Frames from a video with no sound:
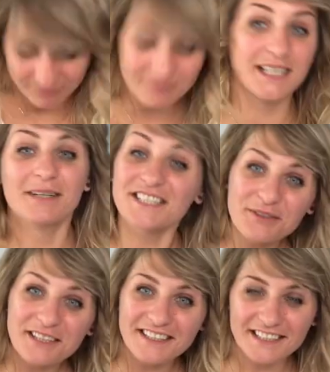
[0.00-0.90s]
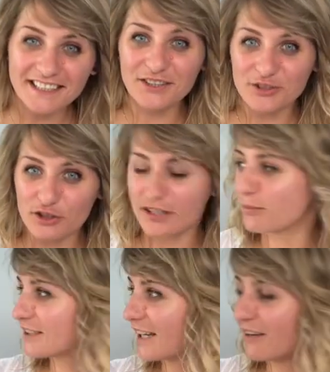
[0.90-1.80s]
I'm actually quite excited to drink it
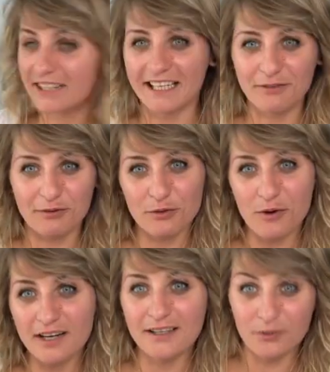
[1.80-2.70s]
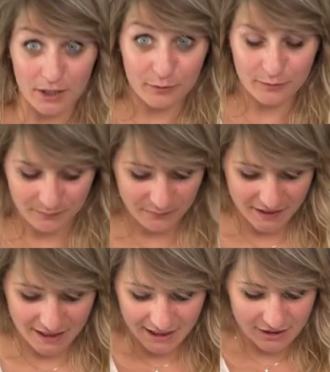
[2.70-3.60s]
because I haven't had it for quite a while.
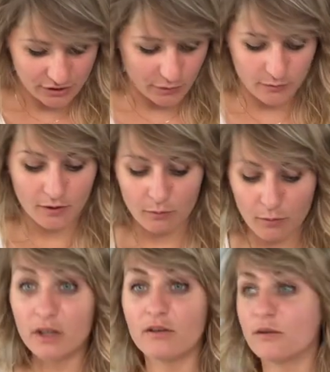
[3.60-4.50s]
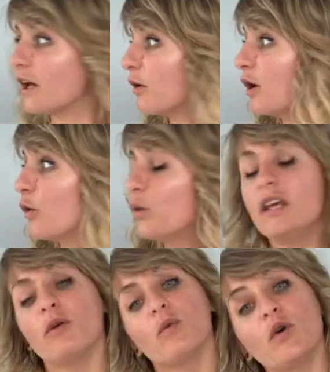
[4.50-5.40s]
So what we're gonna do now,
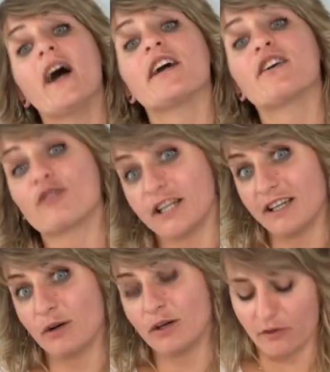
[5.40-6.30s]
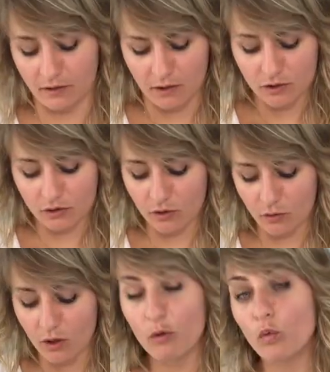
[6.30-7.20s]
we will grind our coffee.
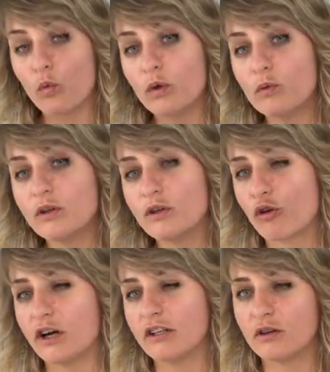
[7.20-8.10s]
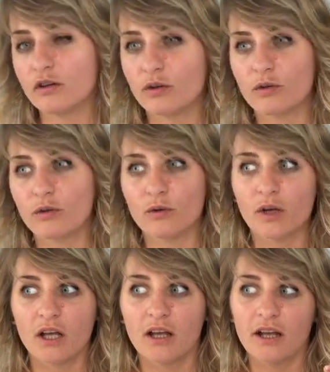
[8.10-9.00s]
So we want to grind it to
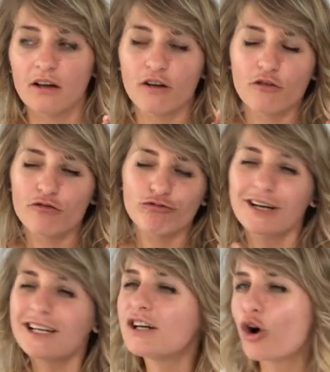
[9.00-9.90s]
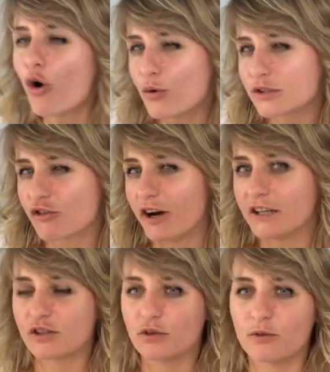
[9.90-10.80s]
rather coarse
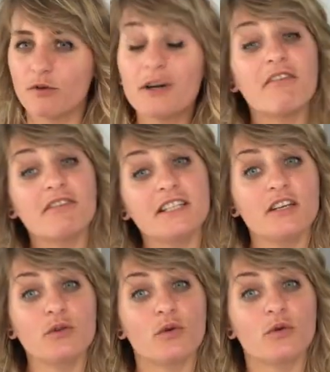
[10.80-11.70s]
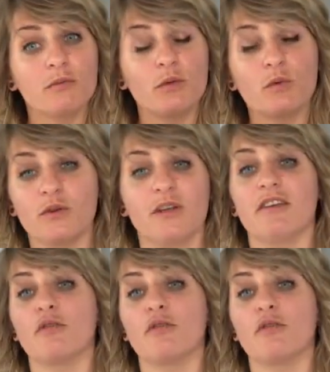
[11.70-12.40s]
grind. So for cafetiere, you normally want to have